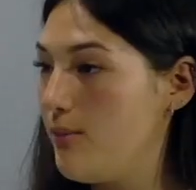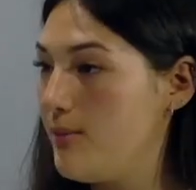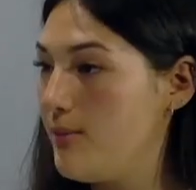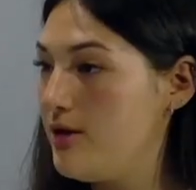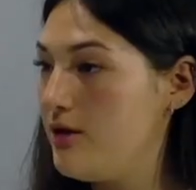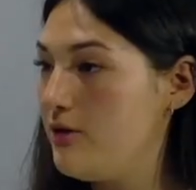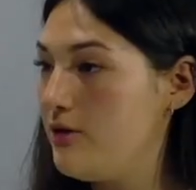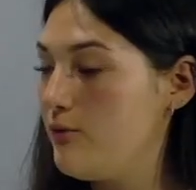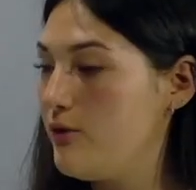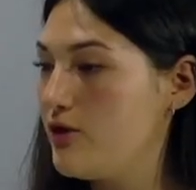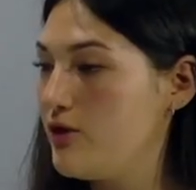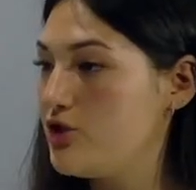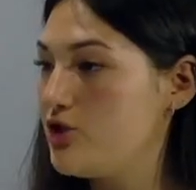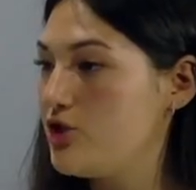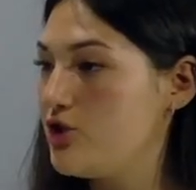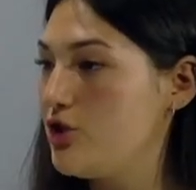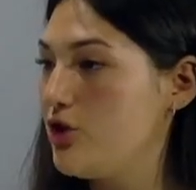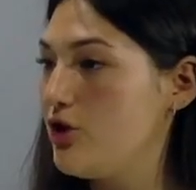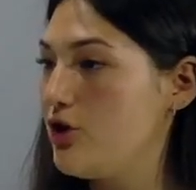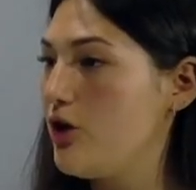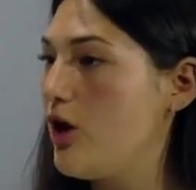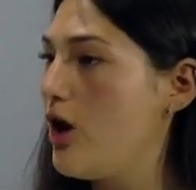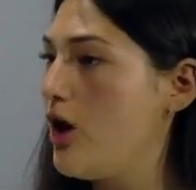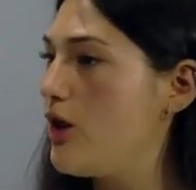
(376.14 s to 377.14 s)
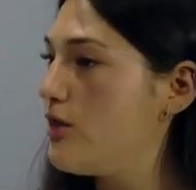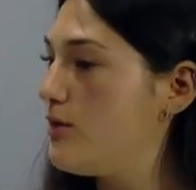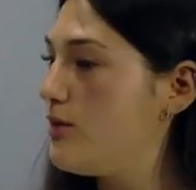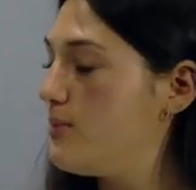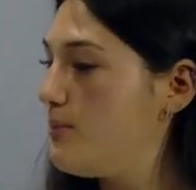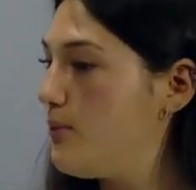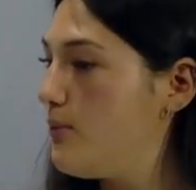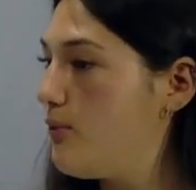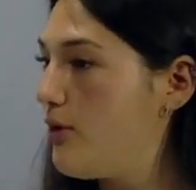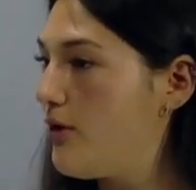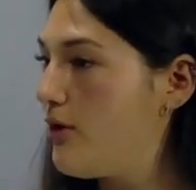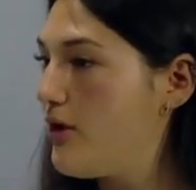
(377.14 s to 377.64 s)
in which you're on the
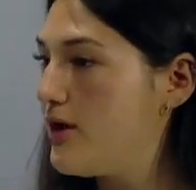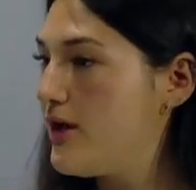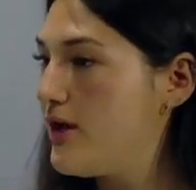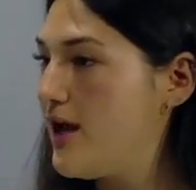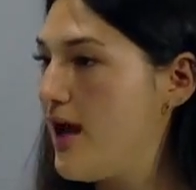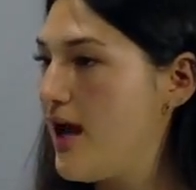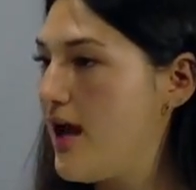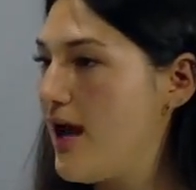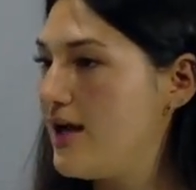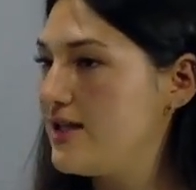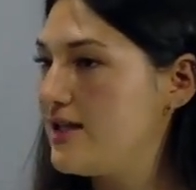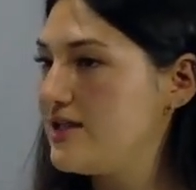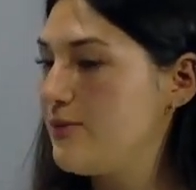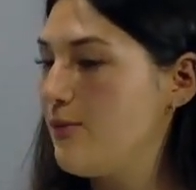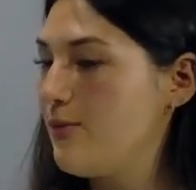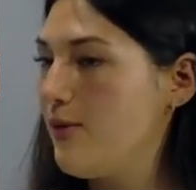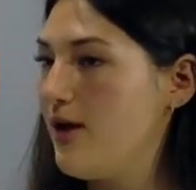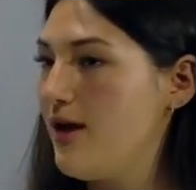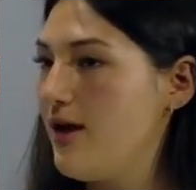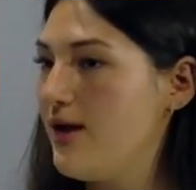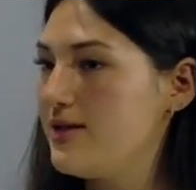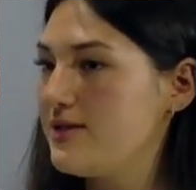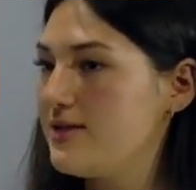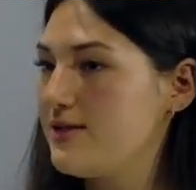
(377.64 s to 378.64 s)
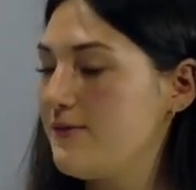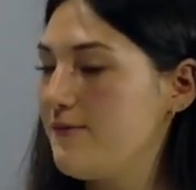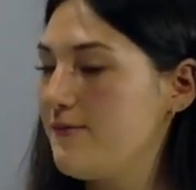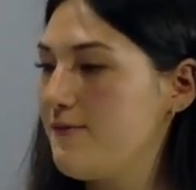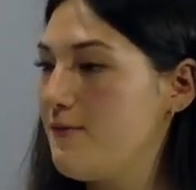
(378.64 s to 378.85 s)
board, as well as